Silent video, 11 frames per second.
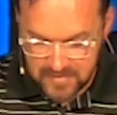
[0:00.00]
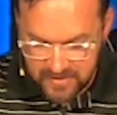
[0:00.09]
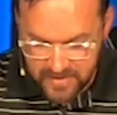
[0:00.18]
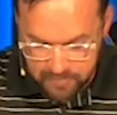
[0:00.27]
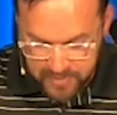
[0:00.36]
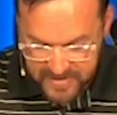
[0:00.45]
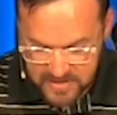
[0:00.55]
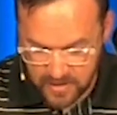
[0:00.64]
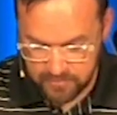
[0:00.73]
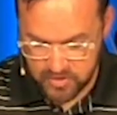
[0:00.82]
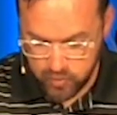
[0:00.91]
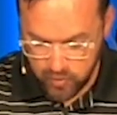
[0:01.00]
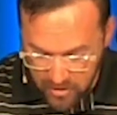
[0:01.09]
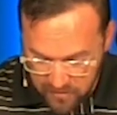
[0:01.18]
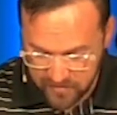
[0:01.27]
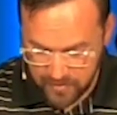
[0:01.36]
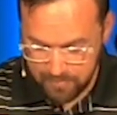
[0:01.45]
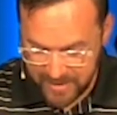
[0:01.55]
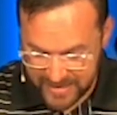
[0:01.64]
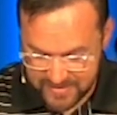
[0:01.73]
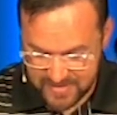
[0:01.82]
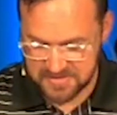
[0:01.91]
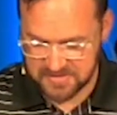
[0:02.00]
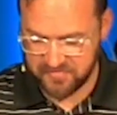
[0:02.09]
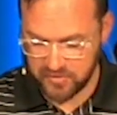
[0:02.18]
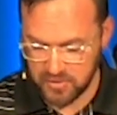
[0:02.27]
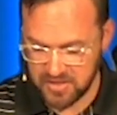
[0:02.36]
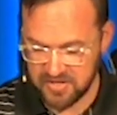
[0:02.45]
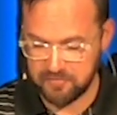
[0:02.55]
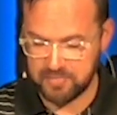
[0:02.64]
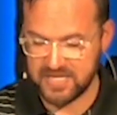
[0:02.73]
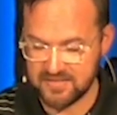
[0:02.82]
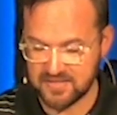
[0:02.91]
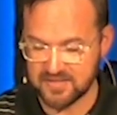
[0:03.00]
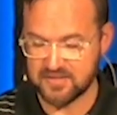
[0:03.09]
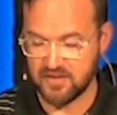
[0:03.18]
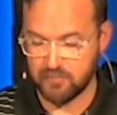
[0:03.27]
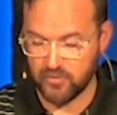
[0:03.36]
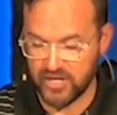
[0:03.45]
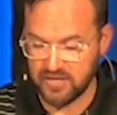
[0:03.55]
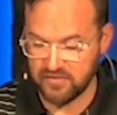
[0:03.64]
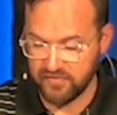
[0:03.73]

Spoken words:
They picked up 12 baskets full of pieces of bread and